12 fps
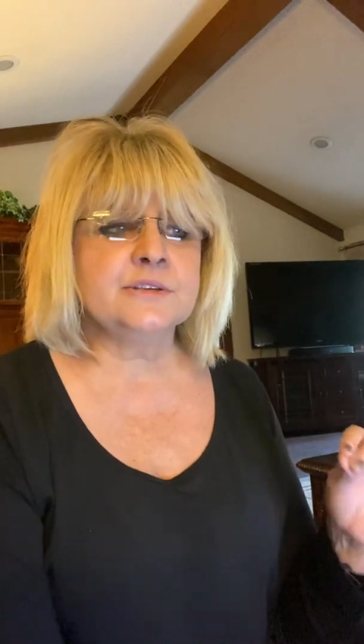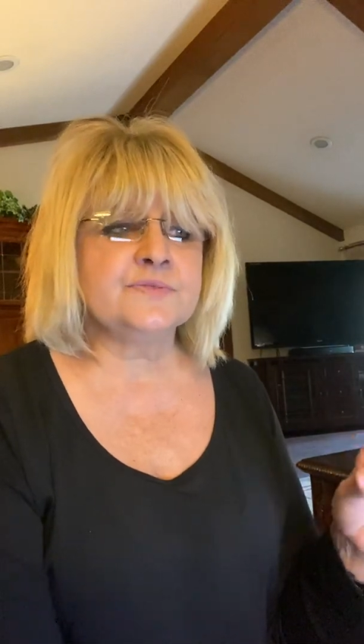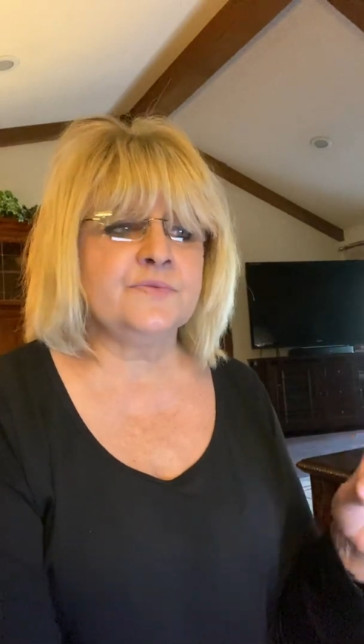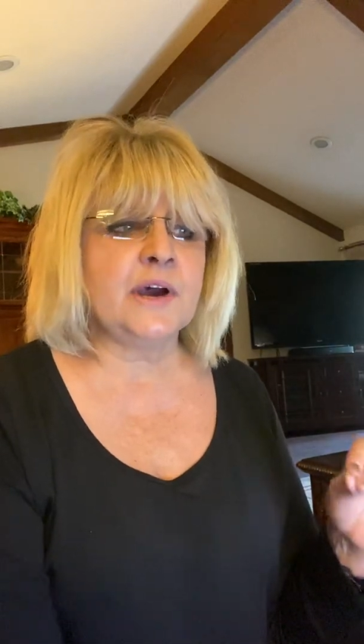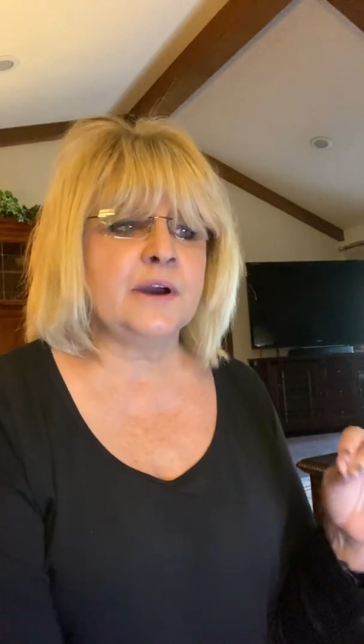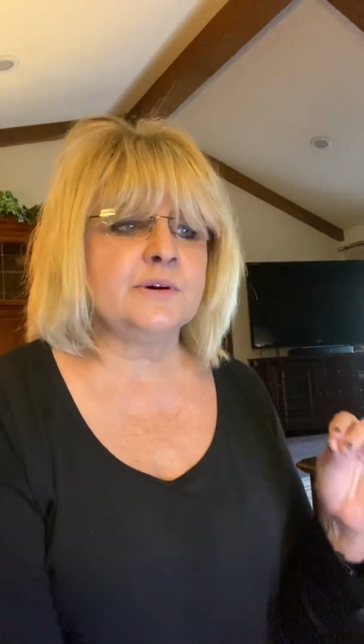
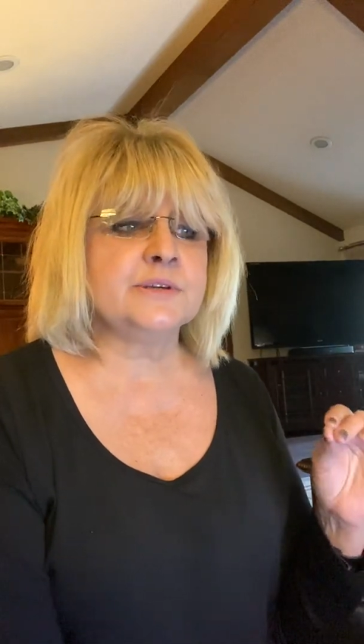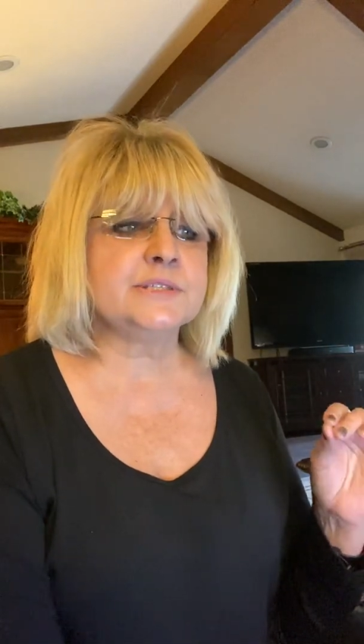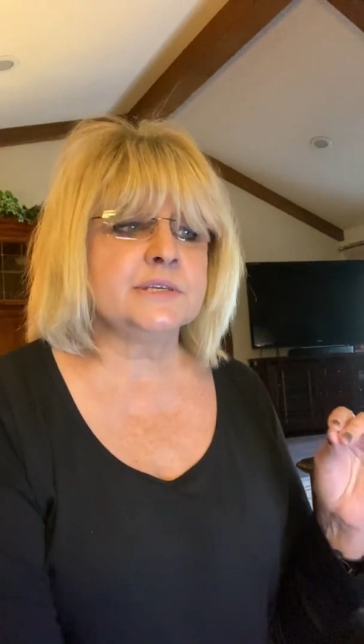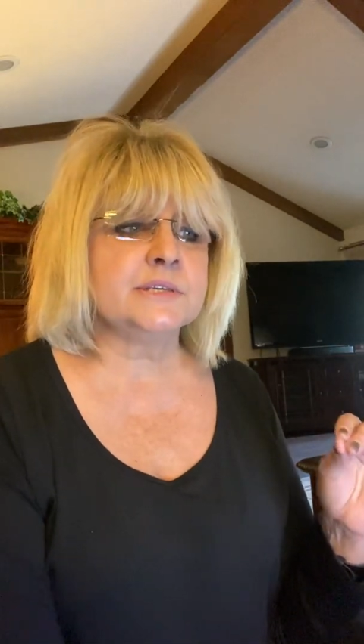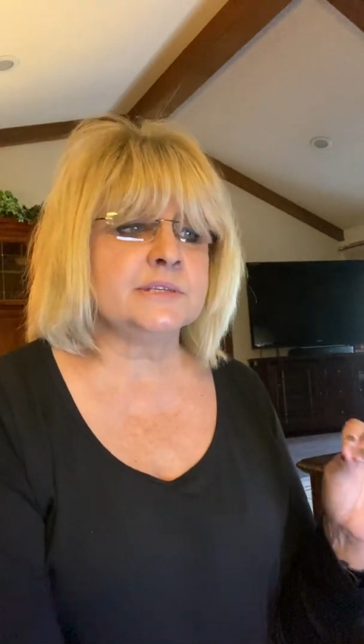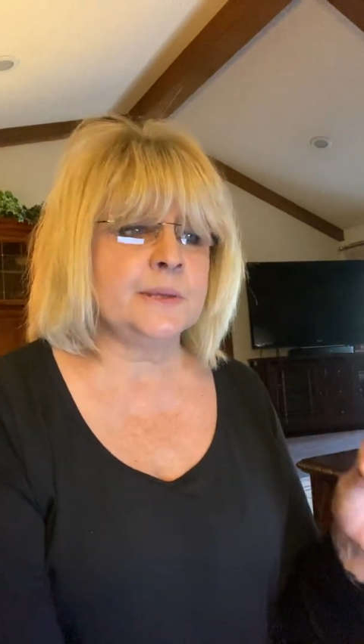
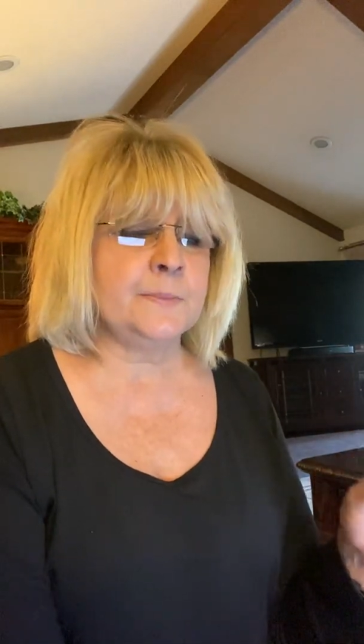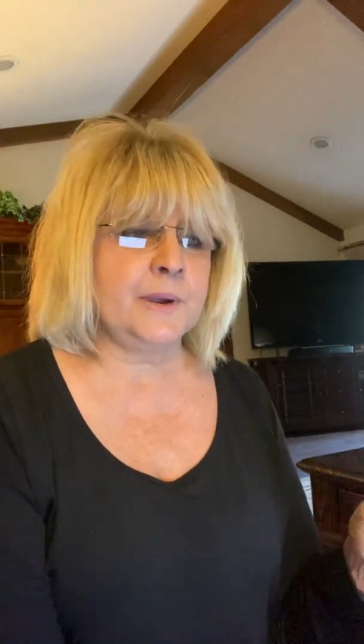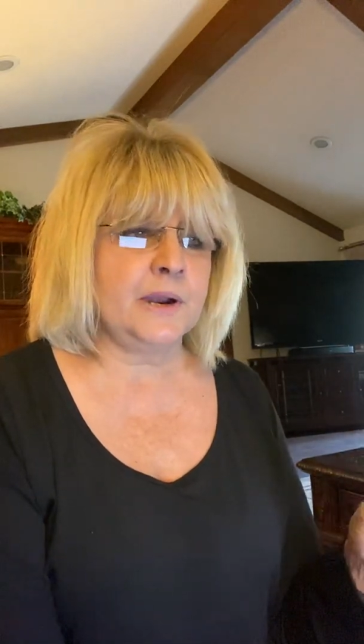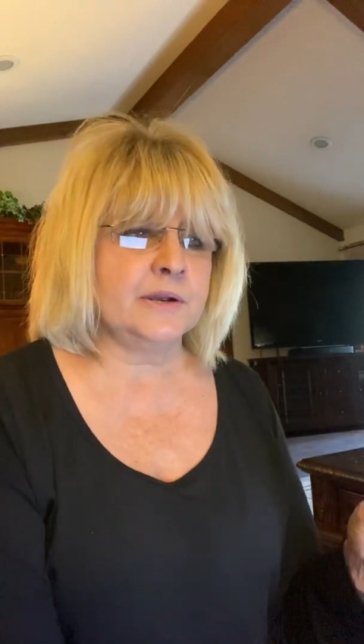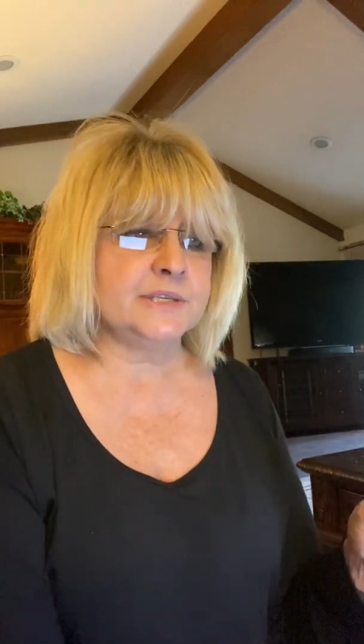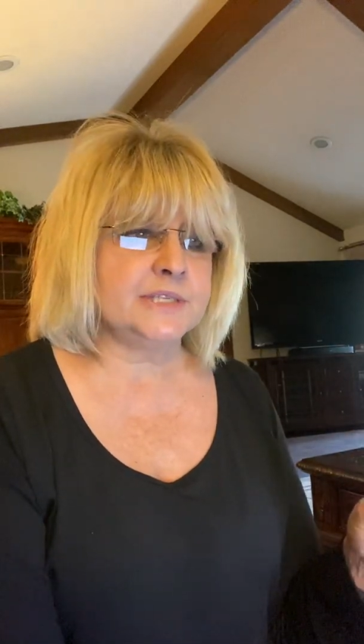viruses, and
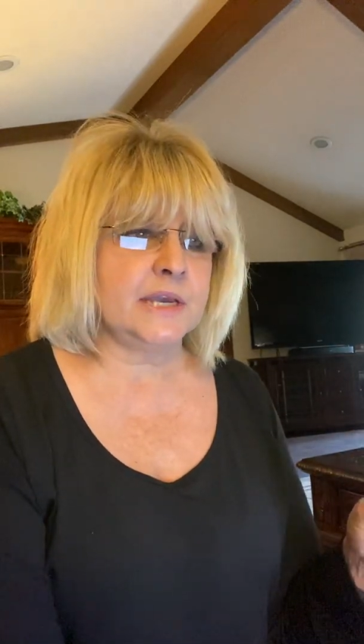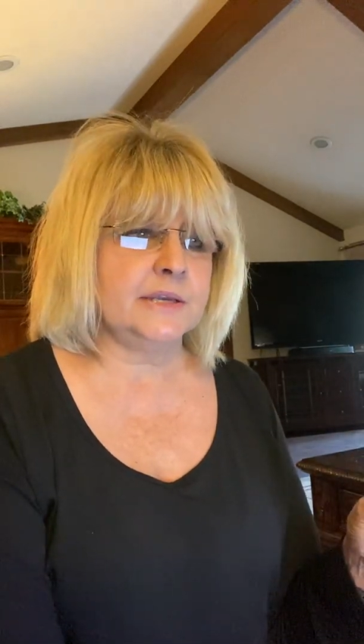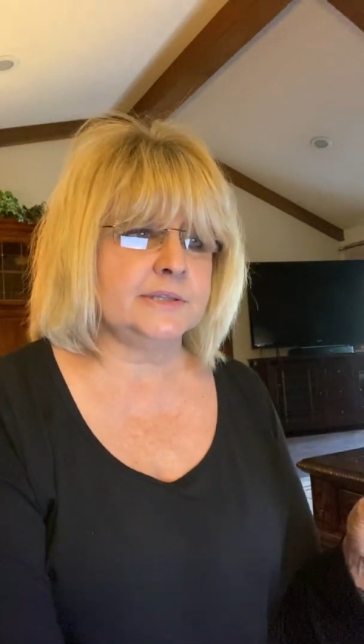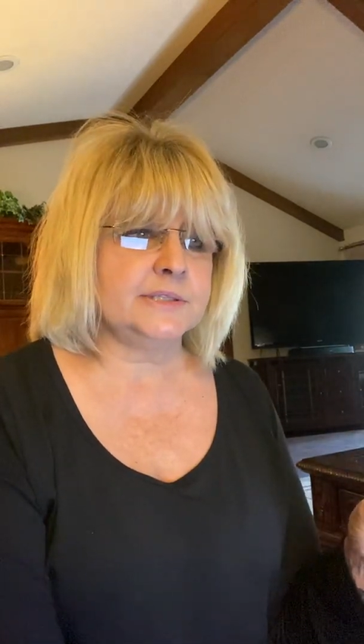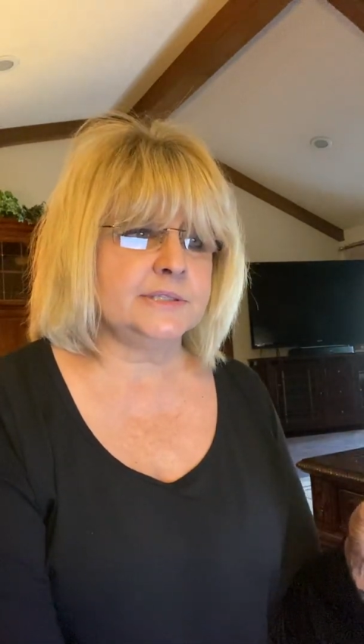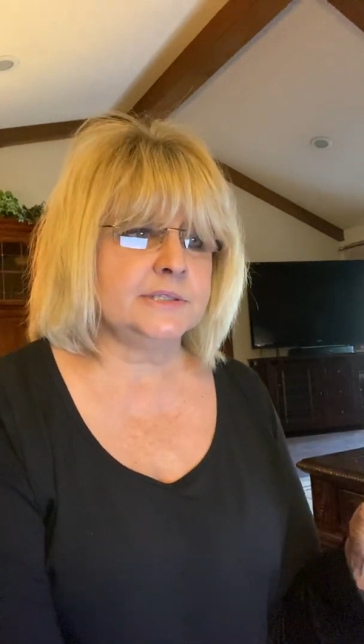
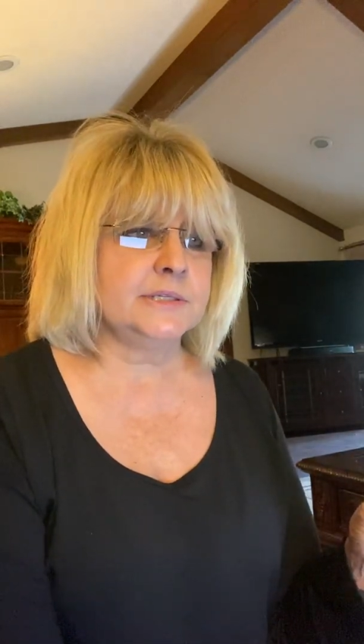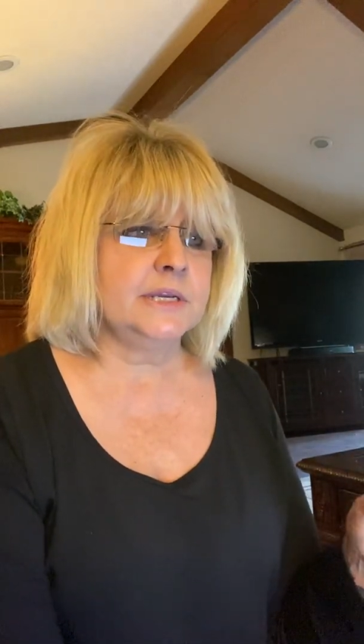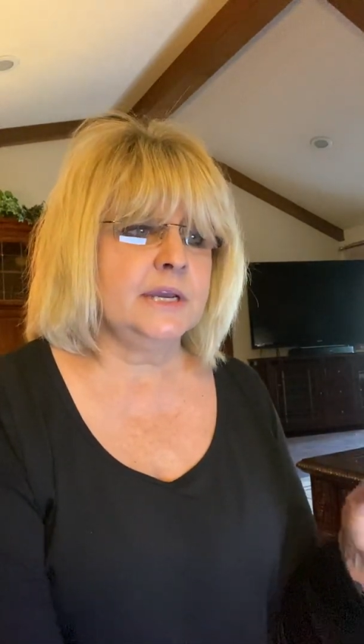parasites.